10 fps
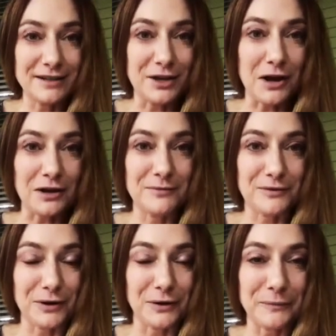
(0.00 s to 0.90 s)
as I
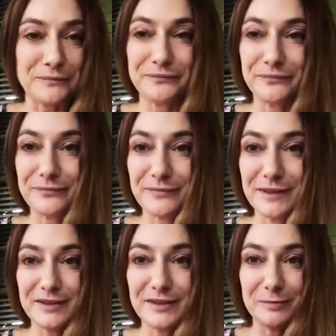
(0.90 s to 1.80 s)
talk him through.
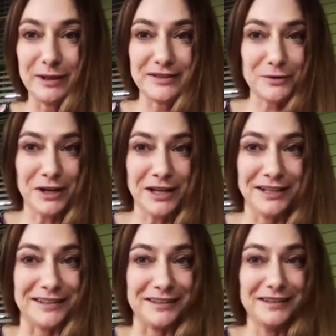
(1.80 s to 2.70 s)
Split
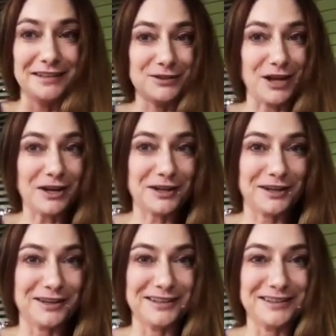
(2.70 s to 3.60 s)
screen.
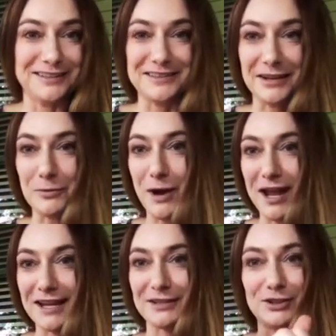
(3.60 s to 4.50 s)
Chuck, take
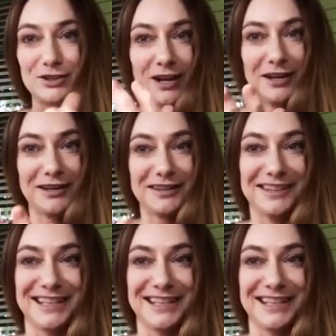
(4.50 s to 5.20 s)
it away, Chuck.